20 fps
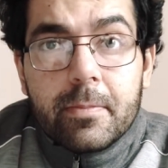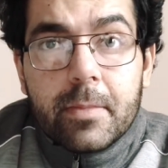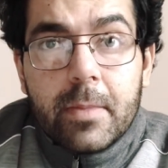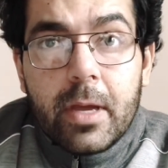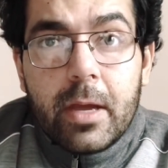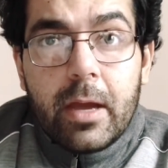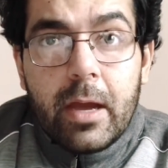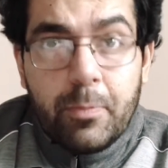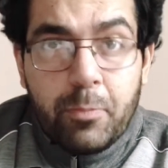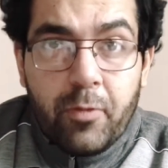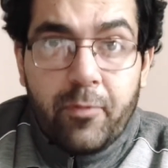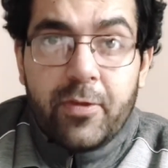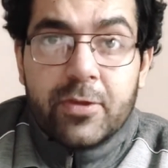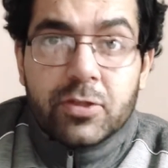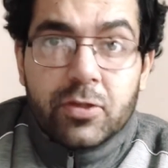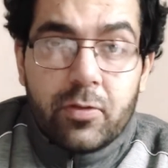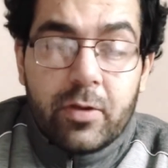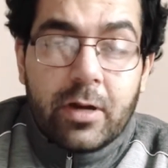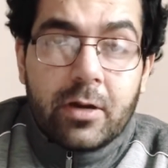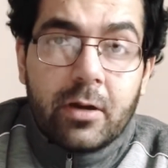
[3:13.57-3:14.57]
a
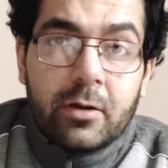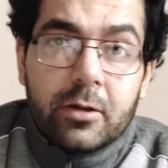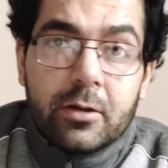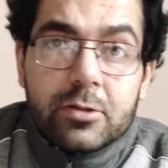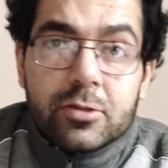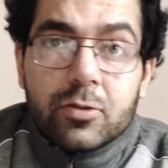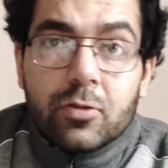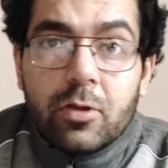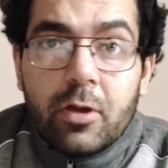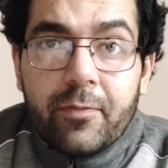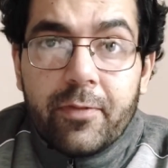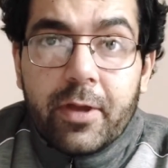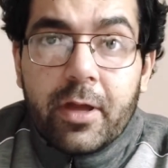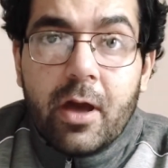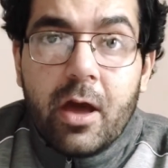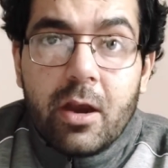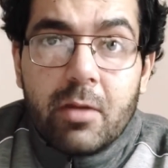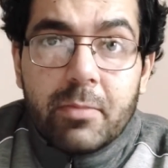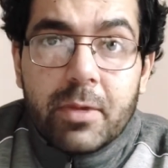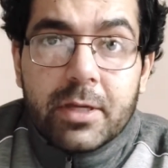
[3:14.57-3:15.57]
professor at London School of
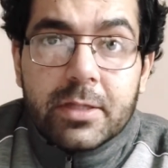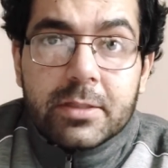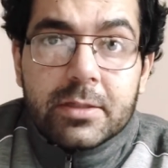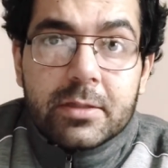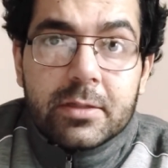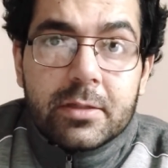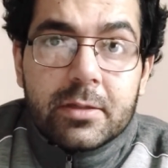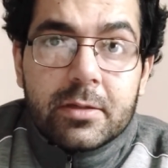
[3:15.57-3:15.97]
Economics?